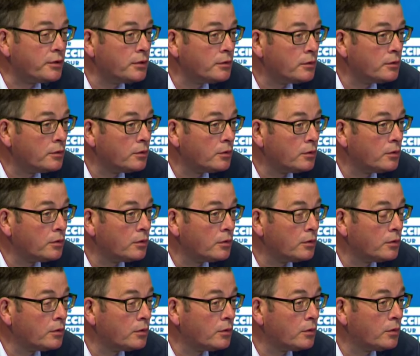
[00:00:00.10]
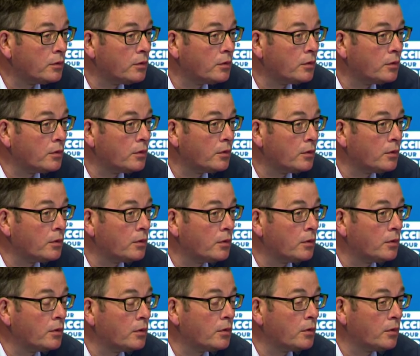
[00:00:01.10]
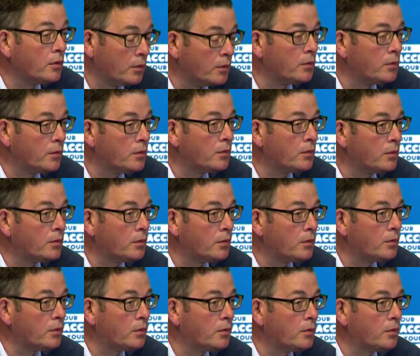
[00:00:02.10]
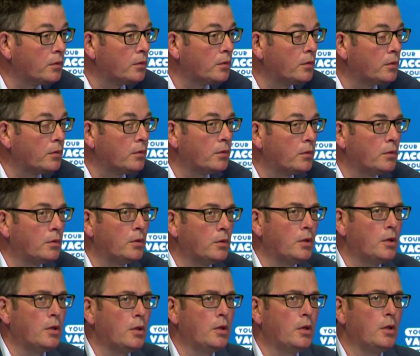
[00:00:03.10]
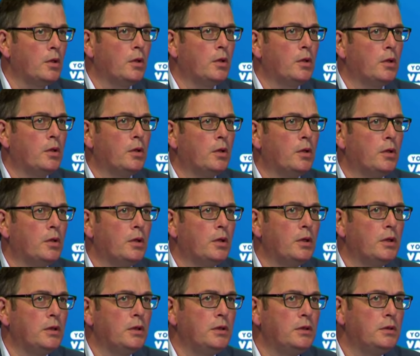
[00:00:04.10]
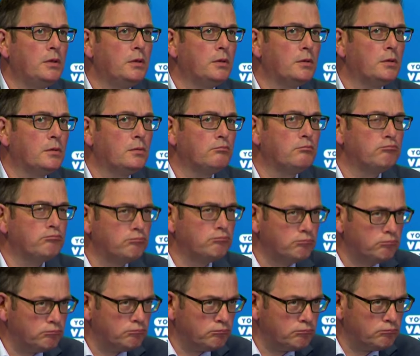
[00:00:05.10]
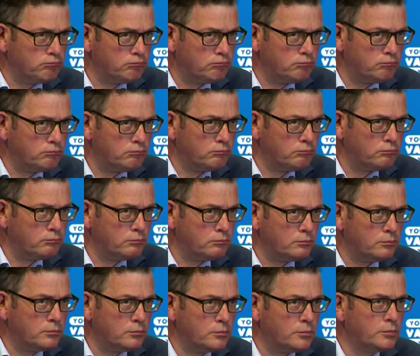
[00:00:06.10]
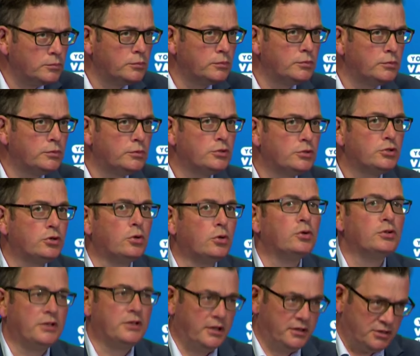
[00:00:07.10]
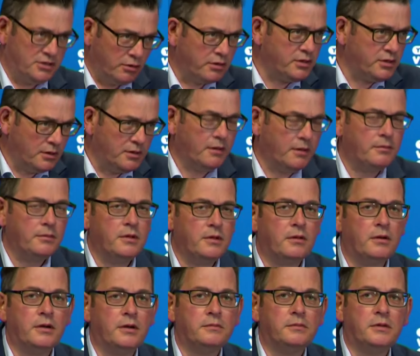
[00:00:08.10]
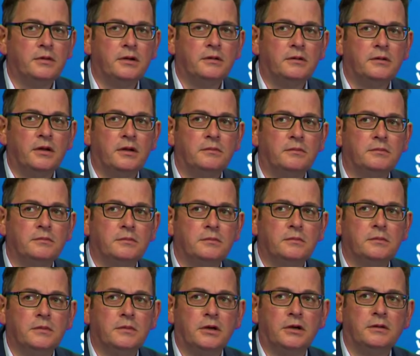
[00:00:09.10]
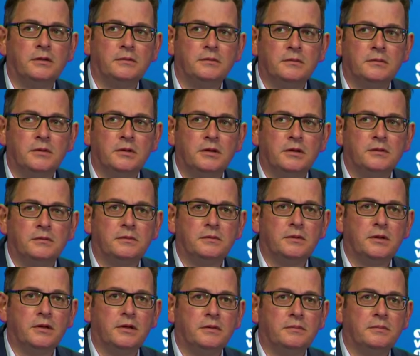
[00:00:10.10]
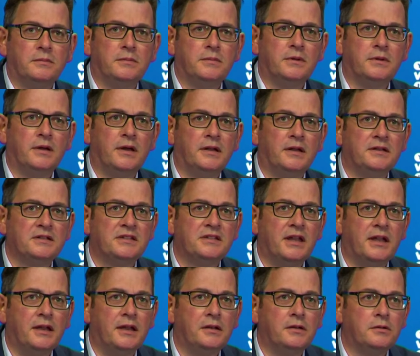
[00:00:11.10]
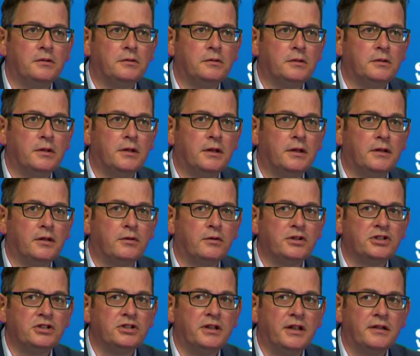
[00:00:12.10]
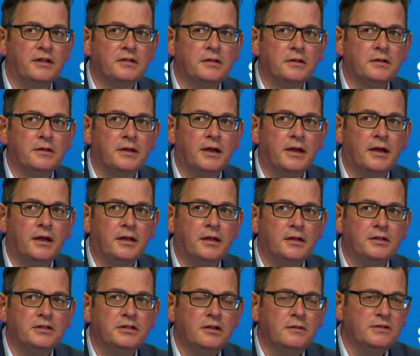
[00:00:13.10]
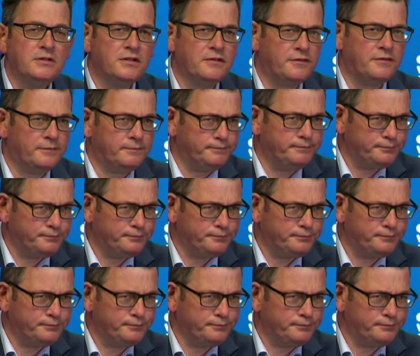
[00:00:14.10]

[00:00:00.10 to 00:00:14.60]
similar way to New South Wales, allowing freedoms for both vaccinated and non-vaccinated at a stage when the state is at a level sure. of yeah, sorry, yeah, high, I, I, I, I, I understand uh, the question now. Uh, in terms of